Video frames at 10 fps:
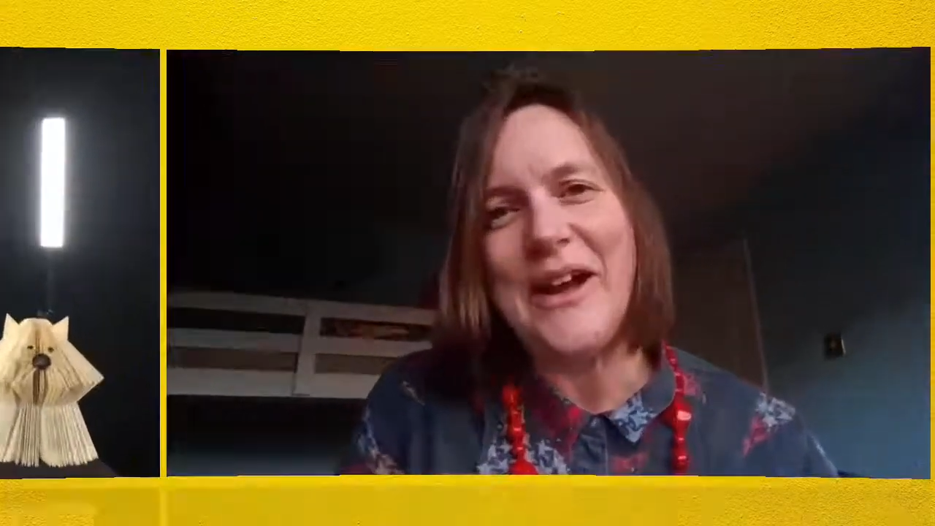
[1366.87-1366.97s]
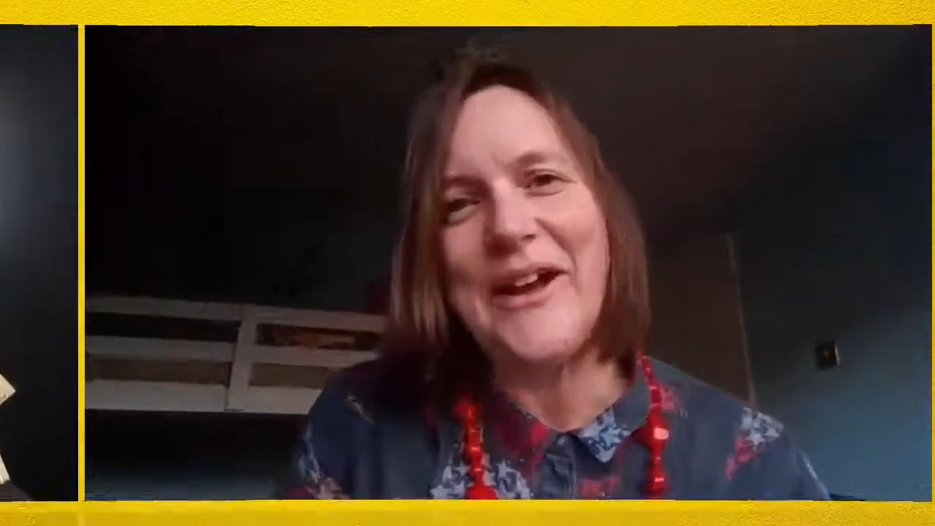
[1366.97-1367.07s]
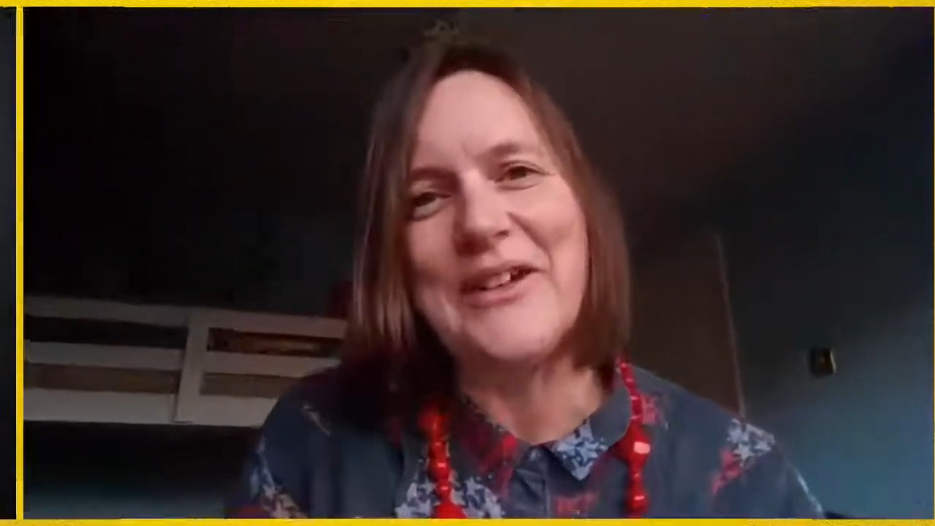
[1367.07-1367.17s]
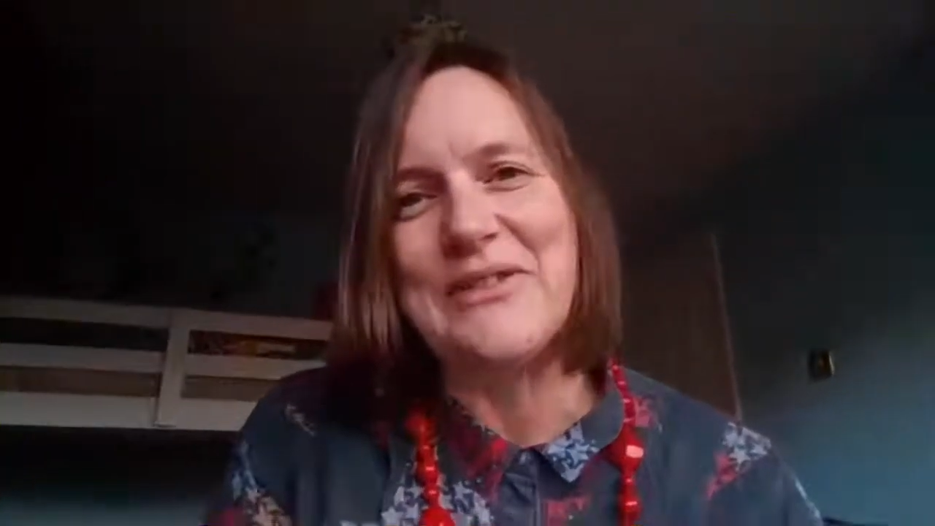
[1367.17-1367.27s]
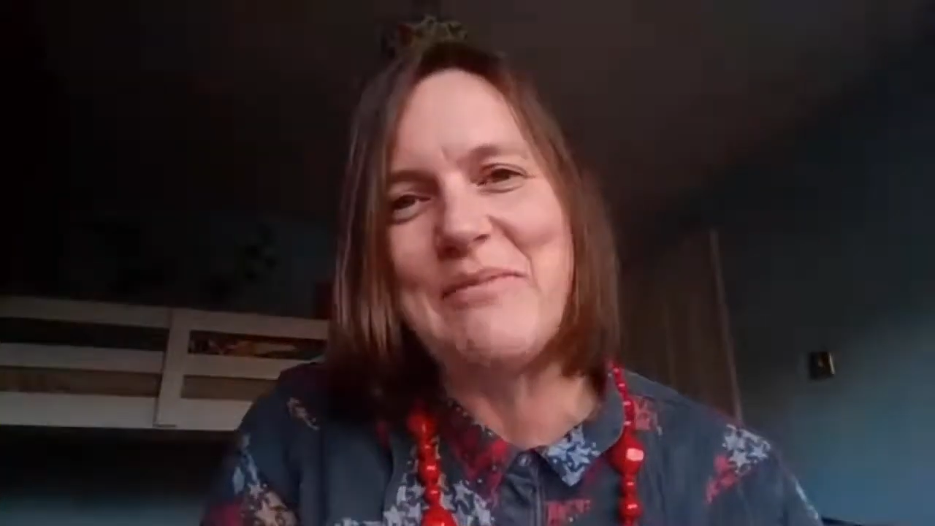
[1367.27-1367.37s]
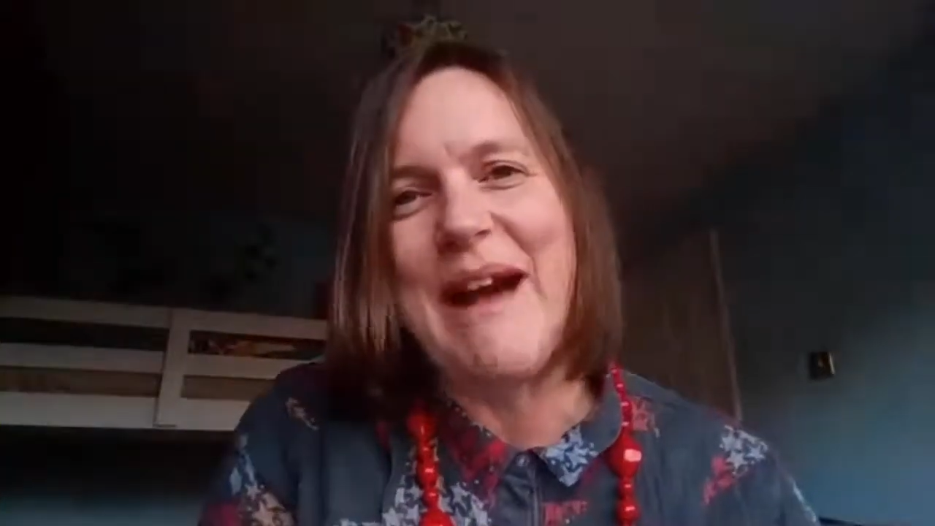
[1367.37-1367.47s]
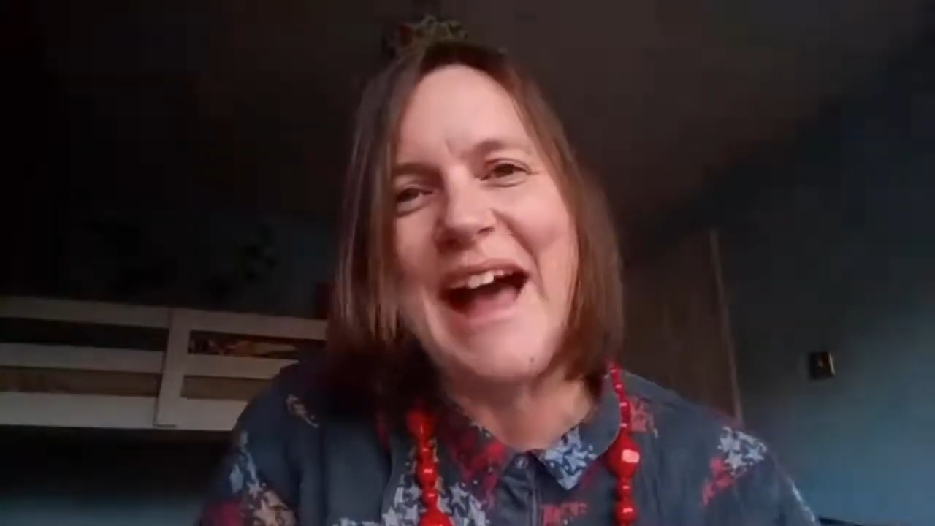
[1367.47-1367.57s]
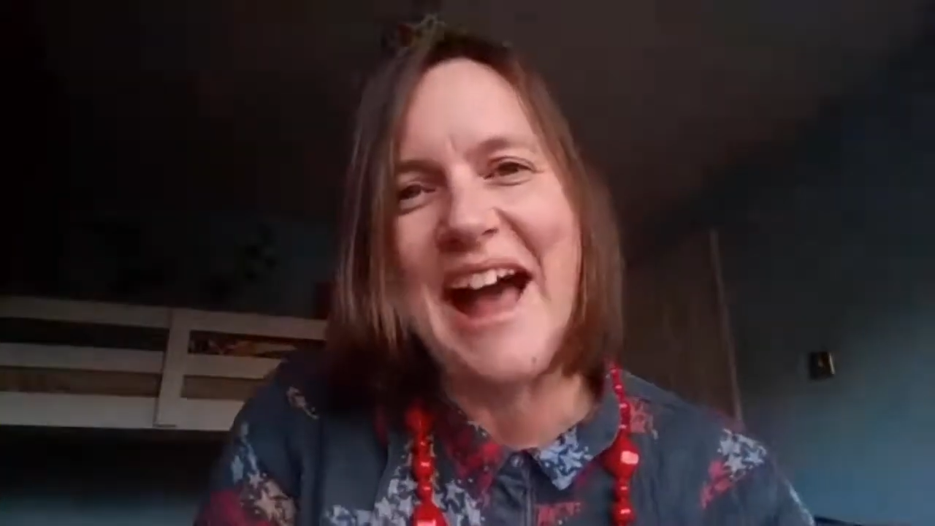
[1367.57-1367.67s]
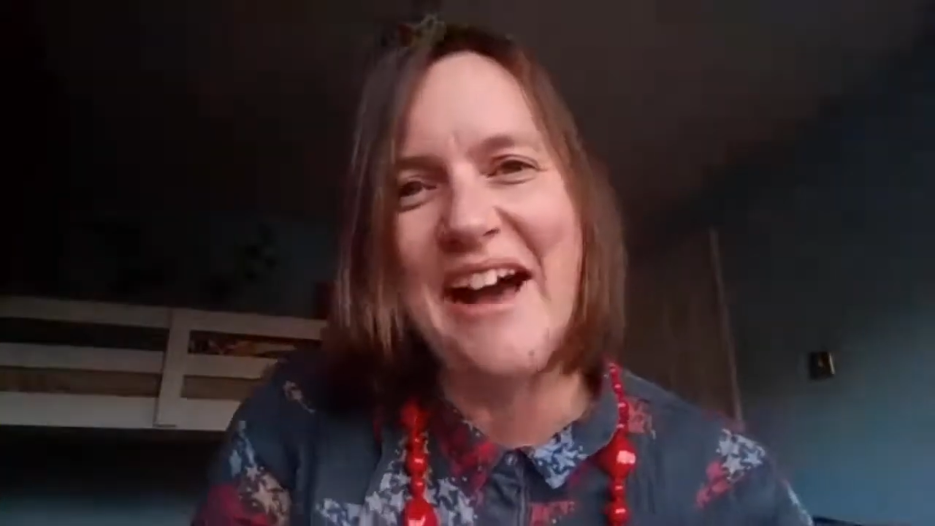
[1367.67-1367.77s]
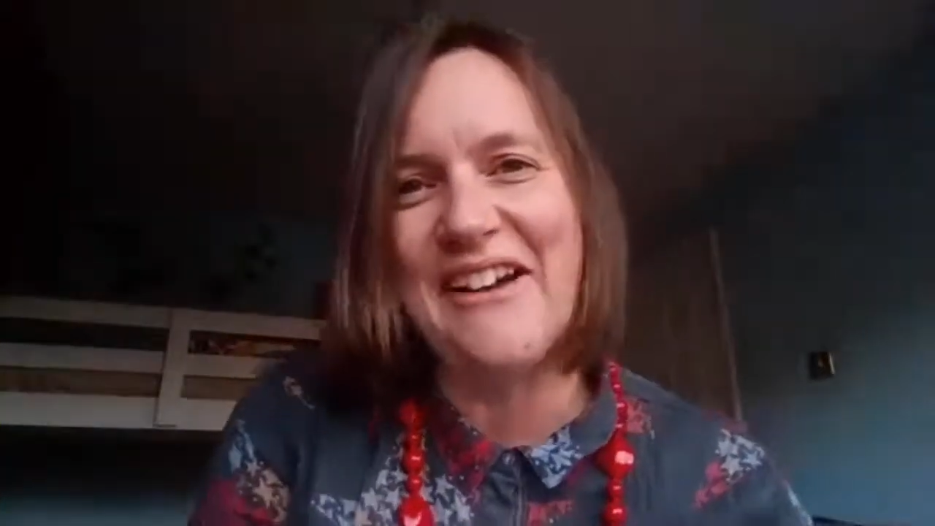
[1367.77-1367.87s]

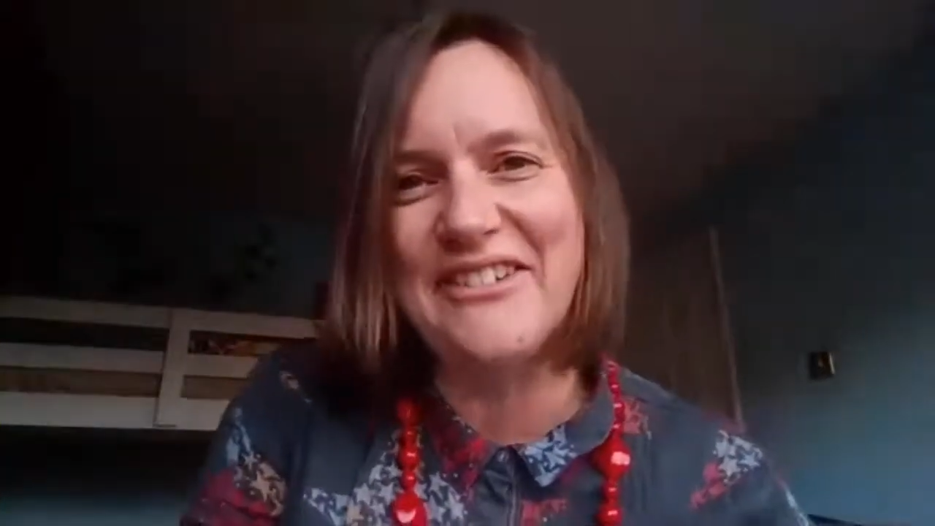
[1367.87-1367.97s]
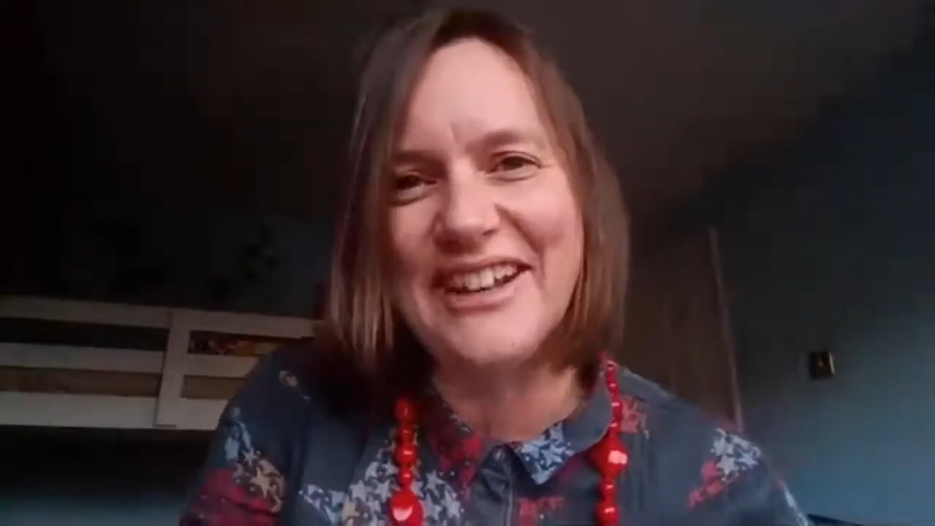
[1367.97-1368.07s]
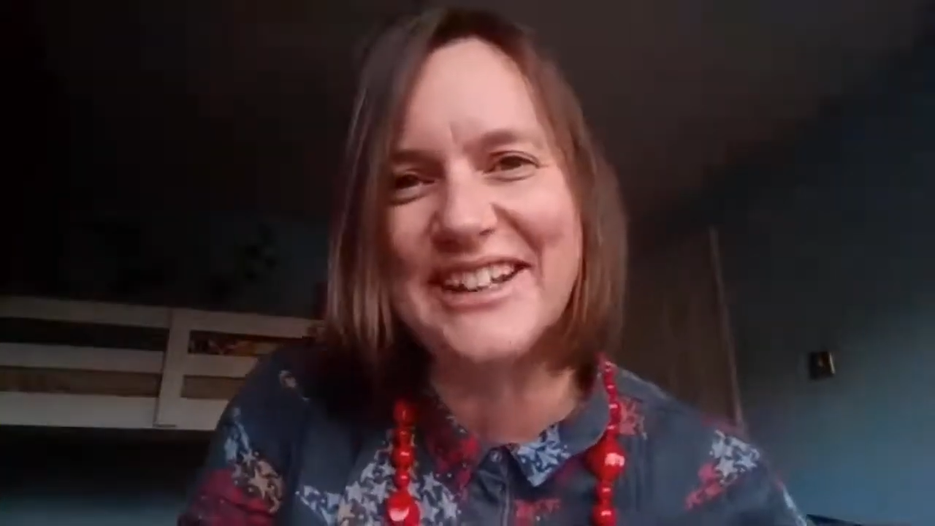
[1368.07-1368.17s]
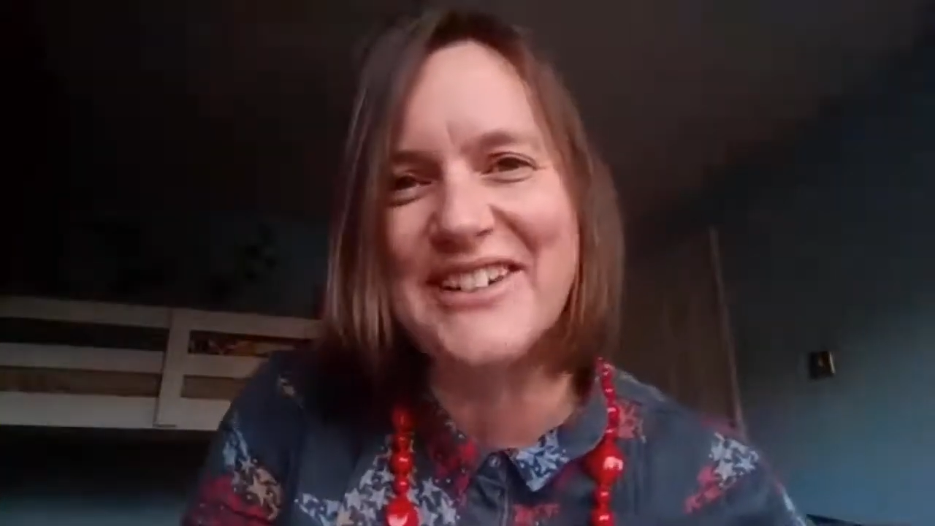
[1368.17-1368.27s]
overpowering and